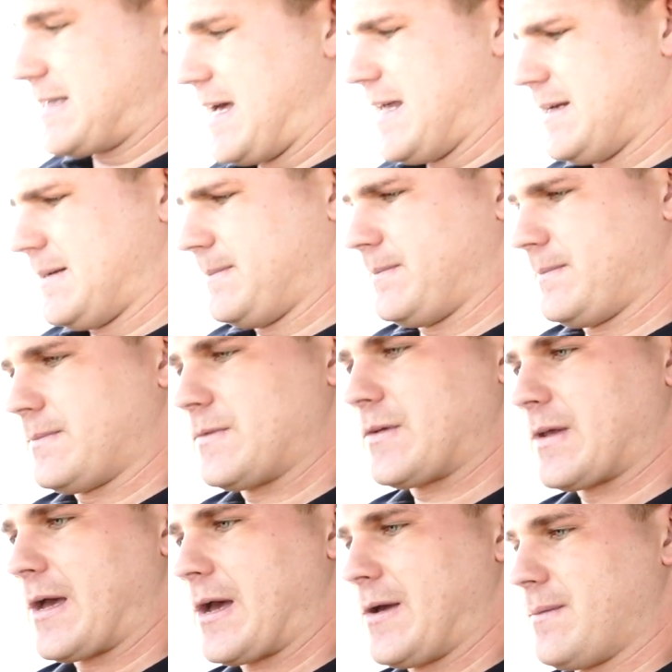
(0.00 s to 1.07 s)
done.
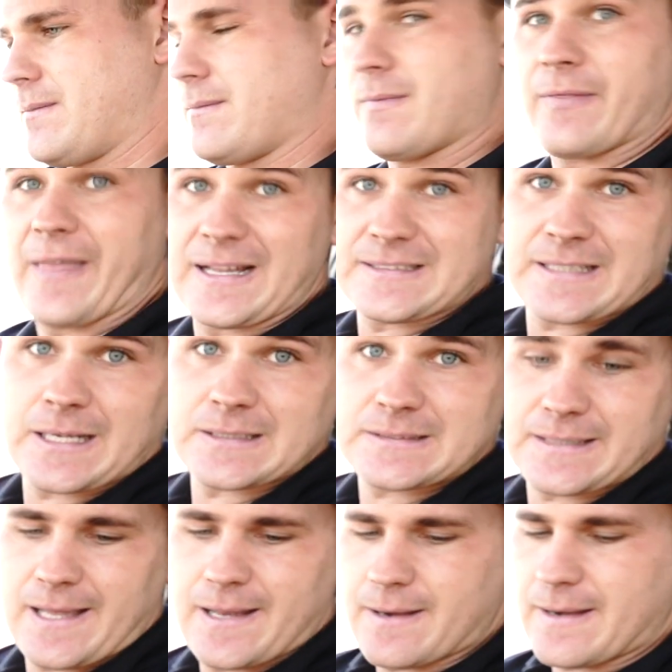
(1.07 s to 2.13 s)
So that's how it's
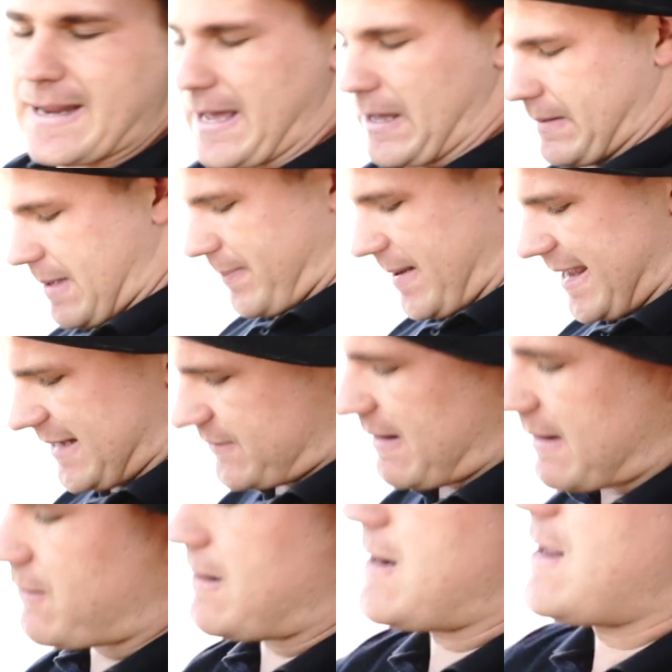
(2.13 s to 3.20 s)
done. Now, at Parts
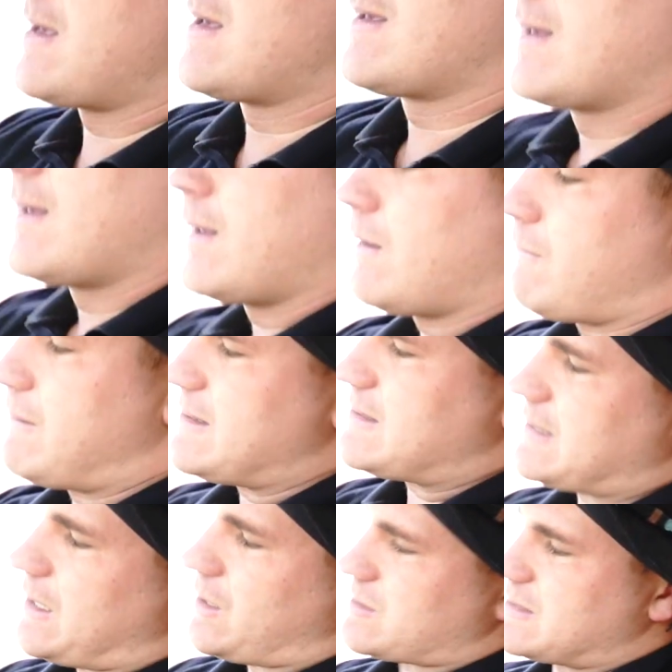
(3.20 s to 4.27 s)
Factory, we
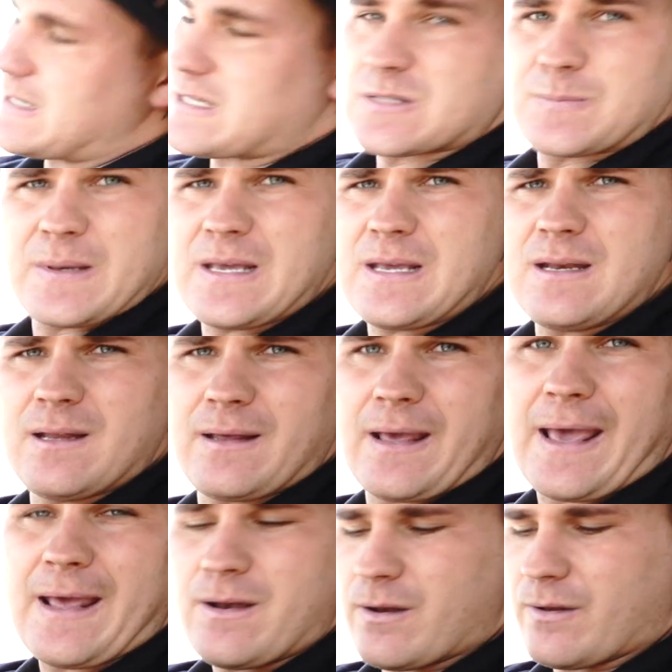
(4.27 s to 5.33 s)
sell six speed
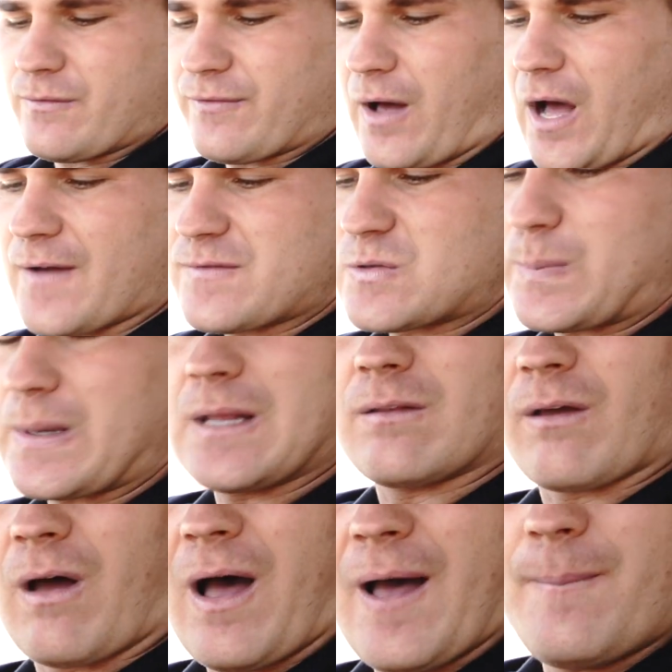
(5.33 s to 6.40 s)
and five speed
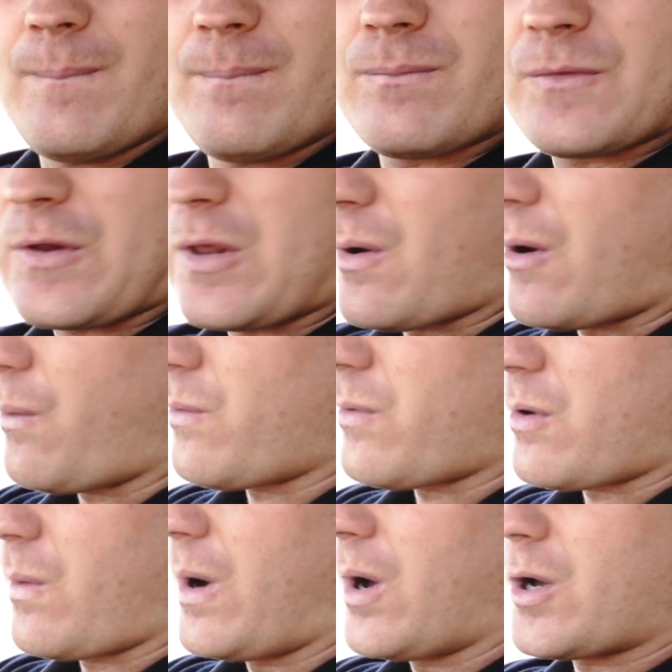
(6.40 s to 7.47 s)
type. So you're,
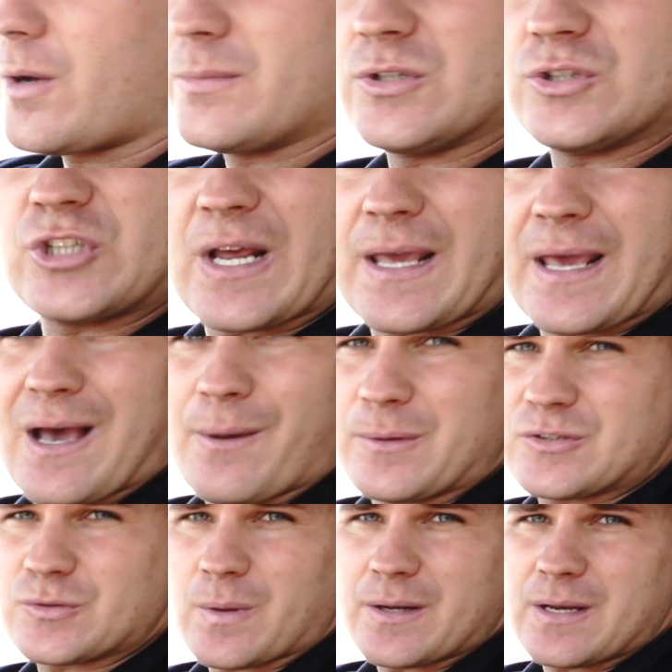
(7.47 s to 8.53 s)
you're welcome to check out
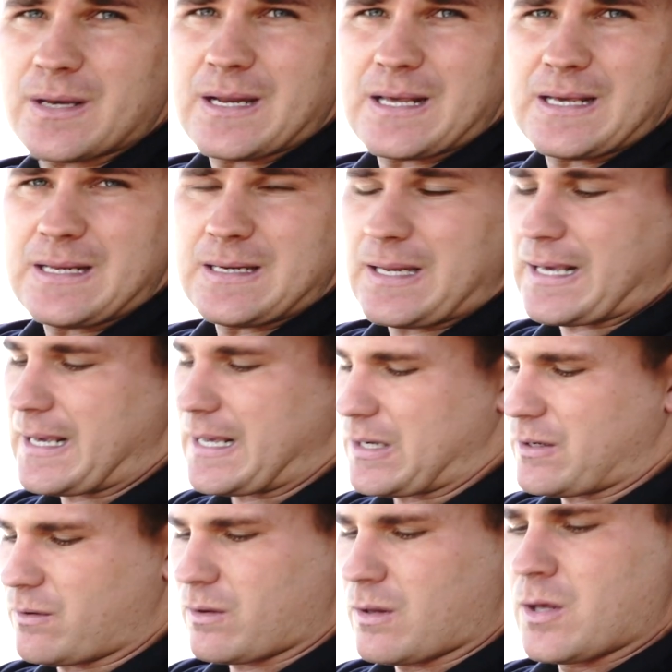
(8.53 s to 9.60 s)
which one you need
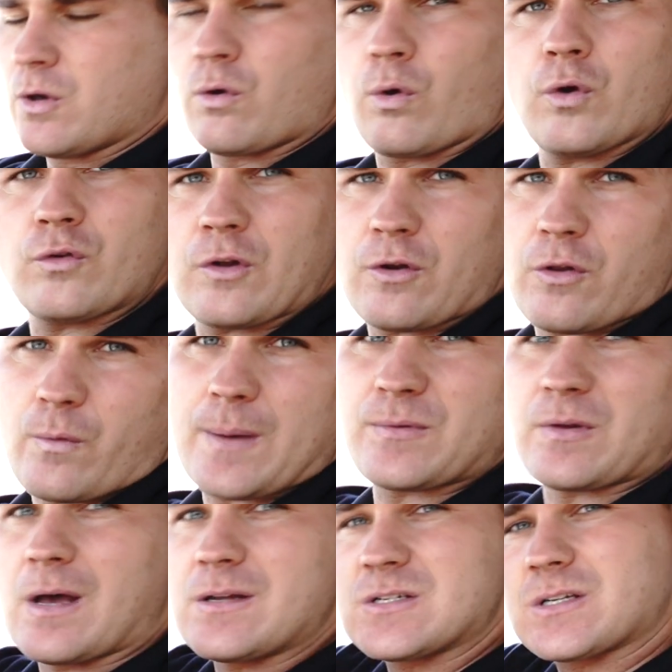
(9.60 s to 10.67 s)
and cruise onto the
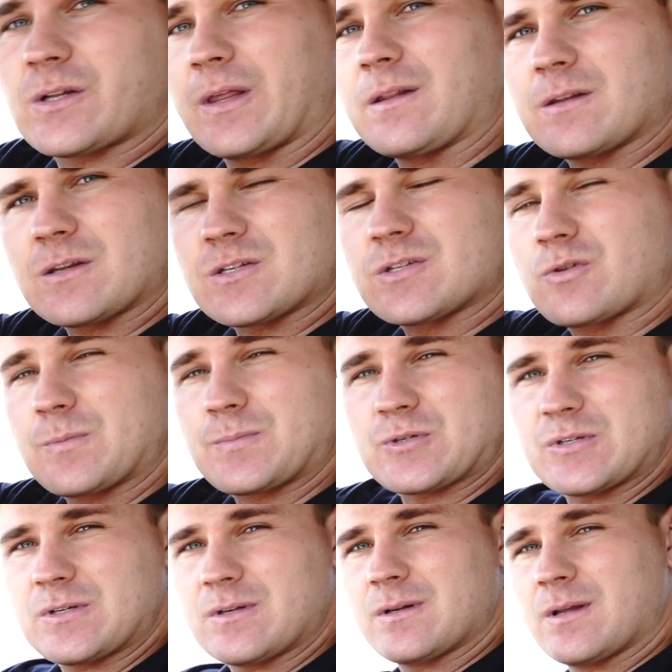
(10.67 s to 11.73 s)
website. Just click the
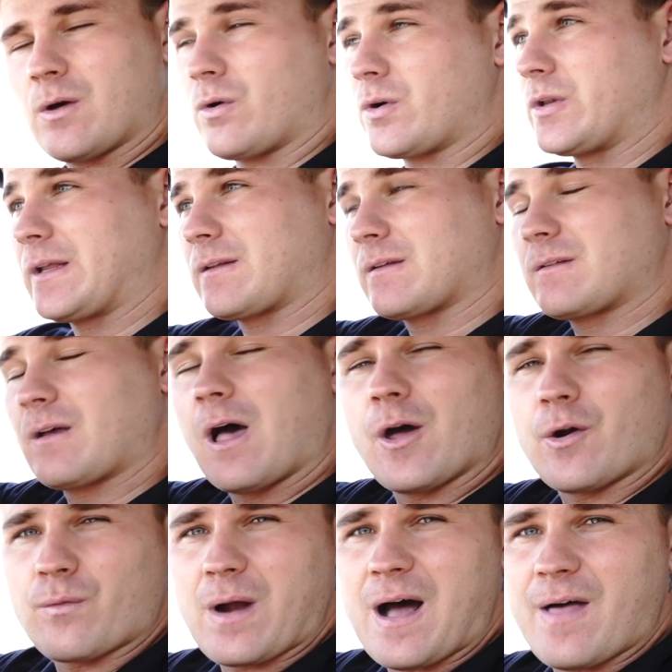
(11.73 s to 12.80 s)
description or click the
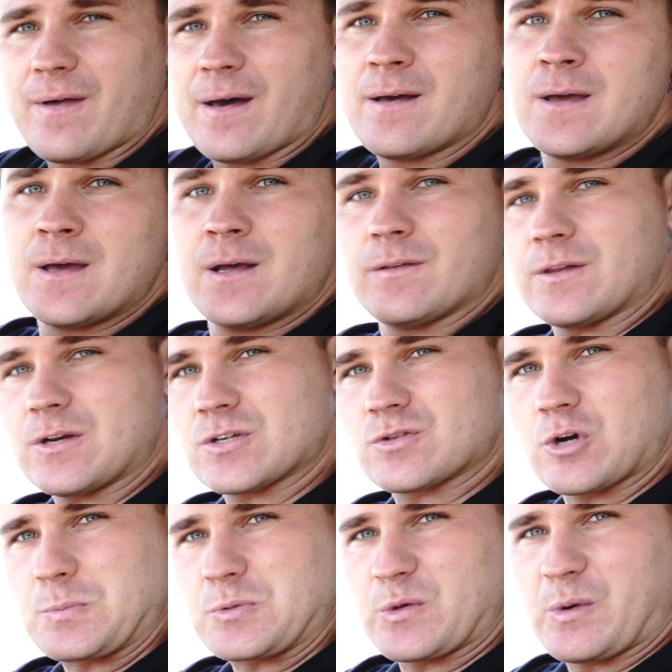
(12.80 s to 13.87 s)
title rather. The
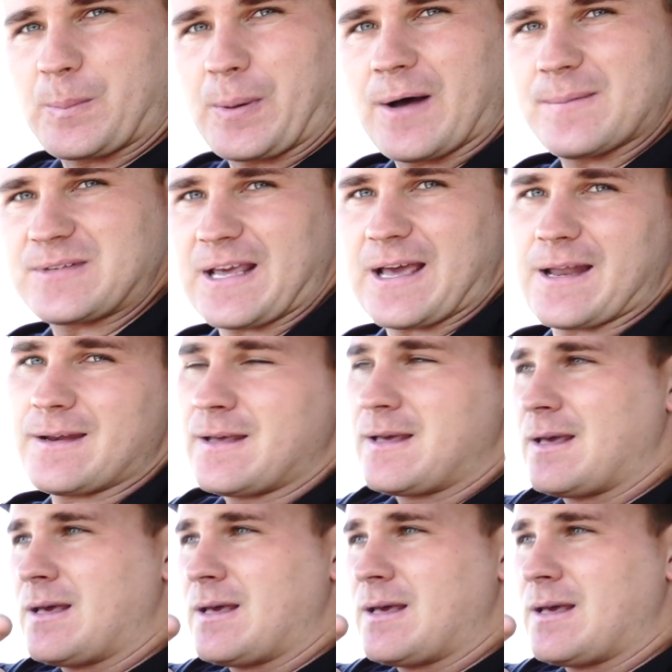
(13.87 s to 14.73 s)
description will pop down.